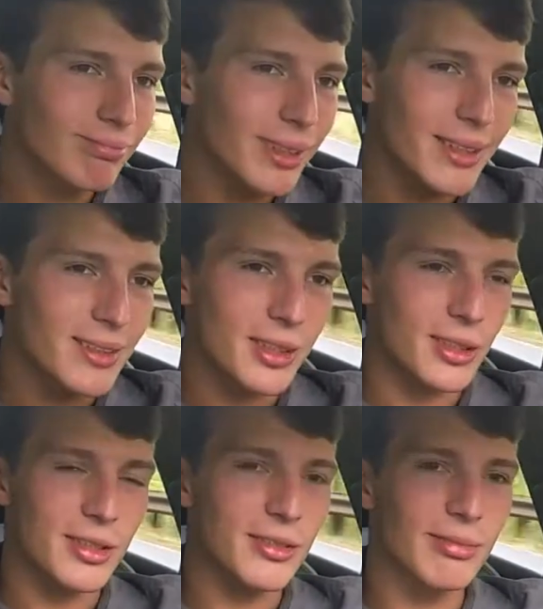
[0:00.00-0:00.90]
it's
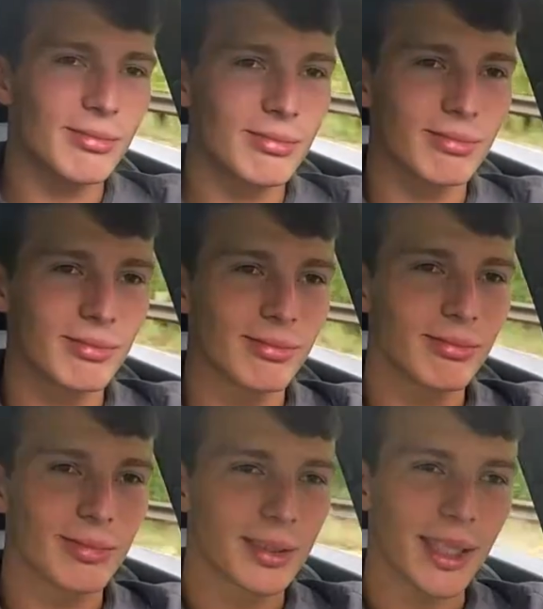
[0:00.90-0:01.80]
just
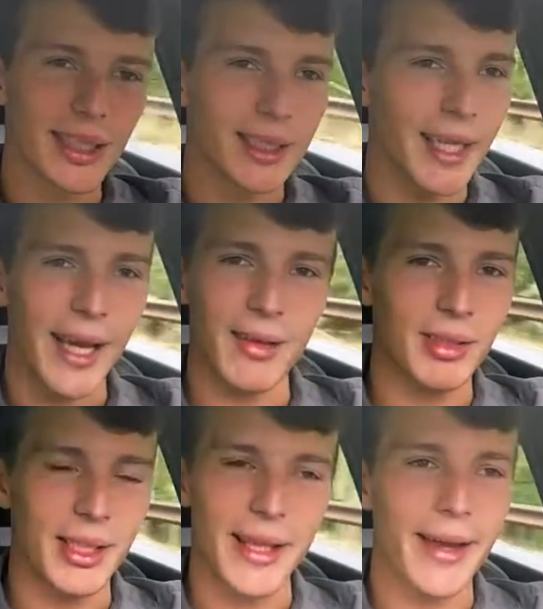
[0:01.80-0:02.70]
doesn't have
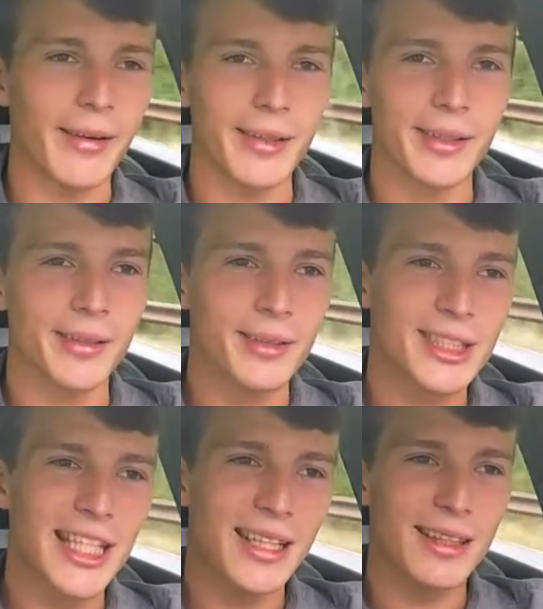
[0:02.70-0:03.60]
it there. You know, there's
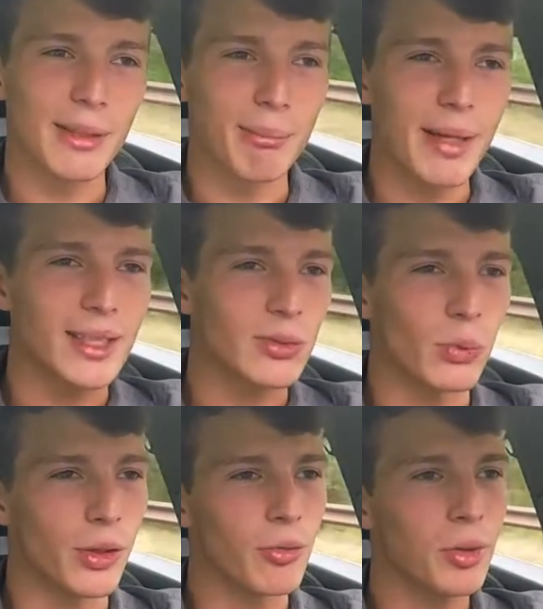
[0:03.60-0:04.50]
nothing to mess
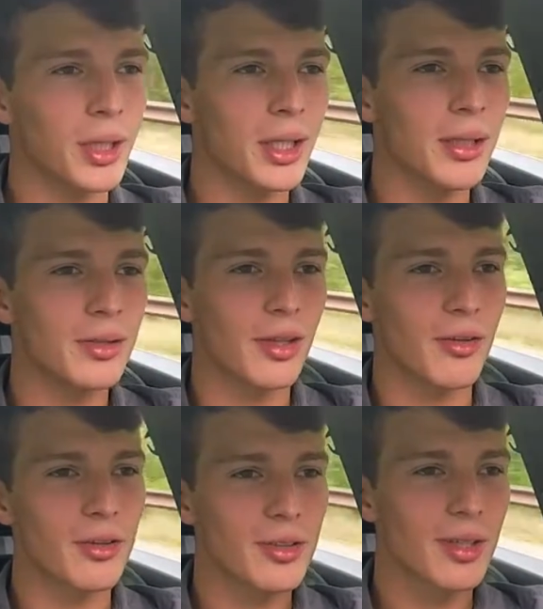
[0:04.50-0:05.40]
with, really. So
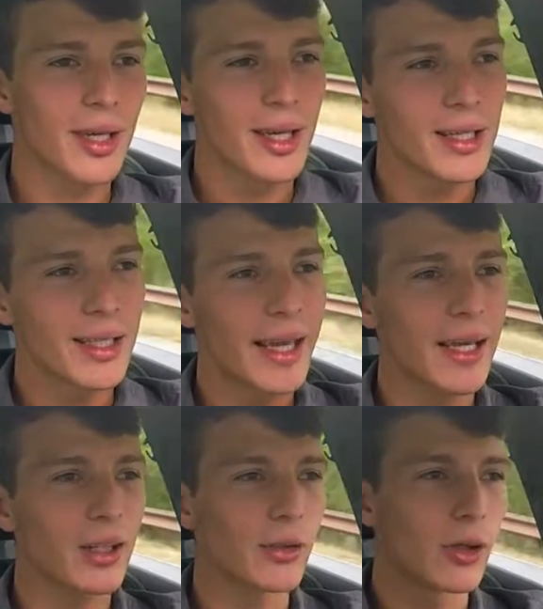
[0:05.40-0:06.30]
you
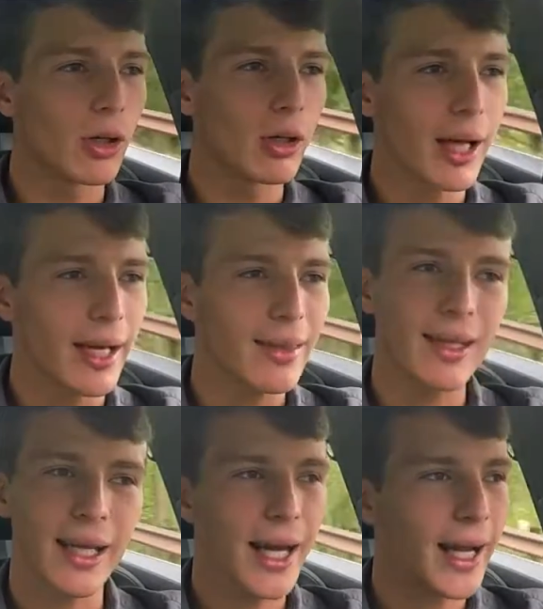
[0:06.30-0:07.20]
can't do a whole lot. I
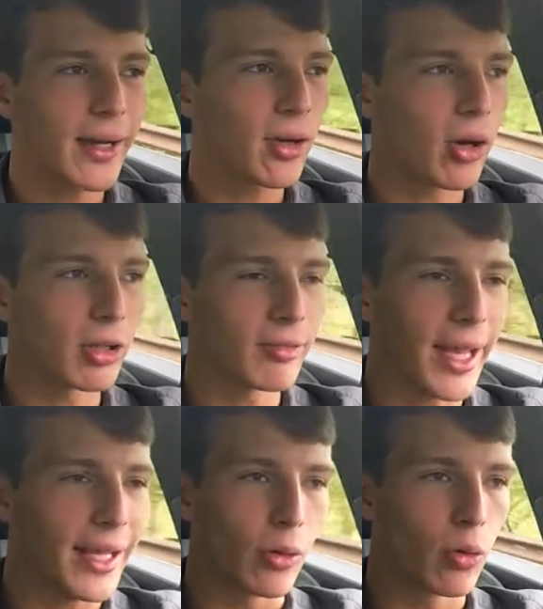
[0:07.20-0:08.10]
think I added all of
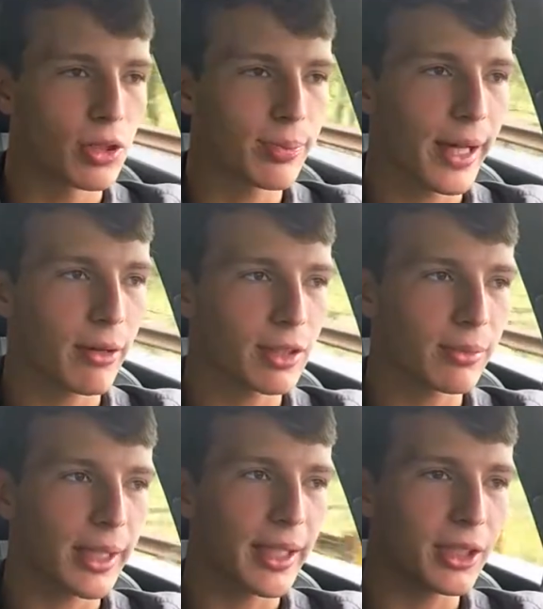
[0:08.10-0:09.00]
8 horsepower to
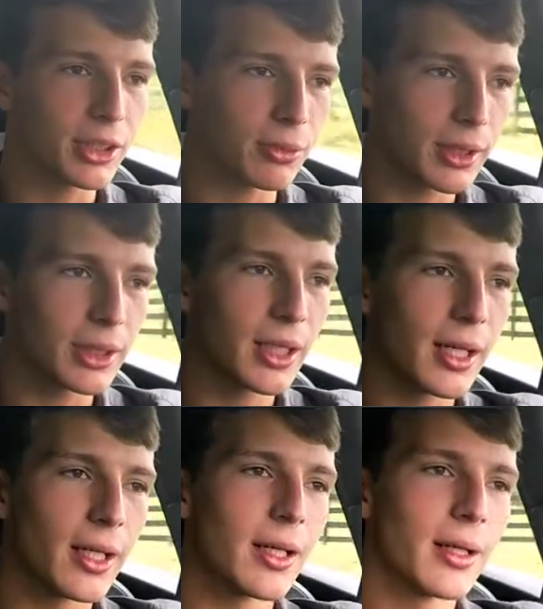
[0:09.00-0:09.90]
my engine, which
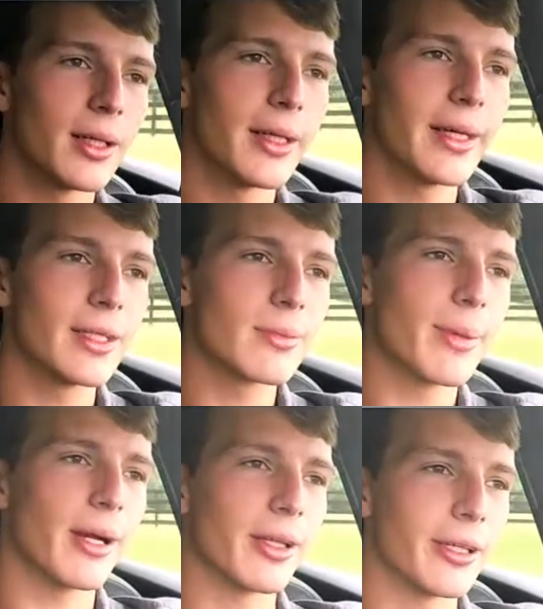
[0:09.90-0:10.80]
is
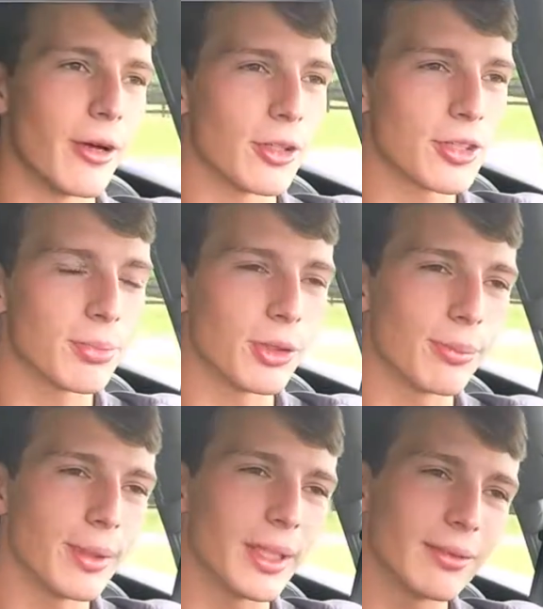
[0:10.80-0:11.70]
barely noticeable,
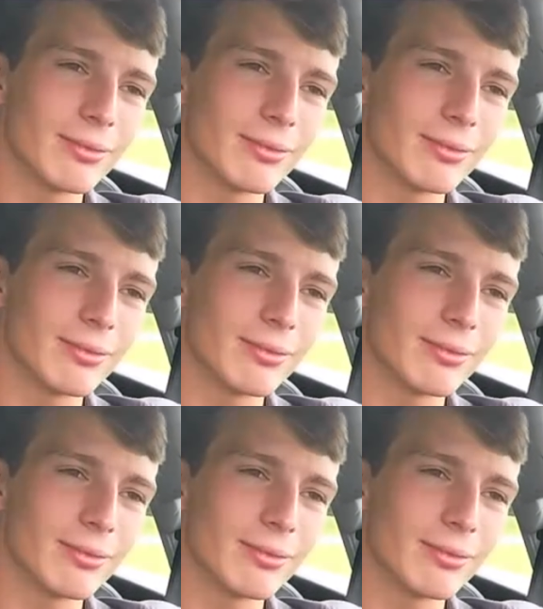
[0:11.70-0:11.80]
but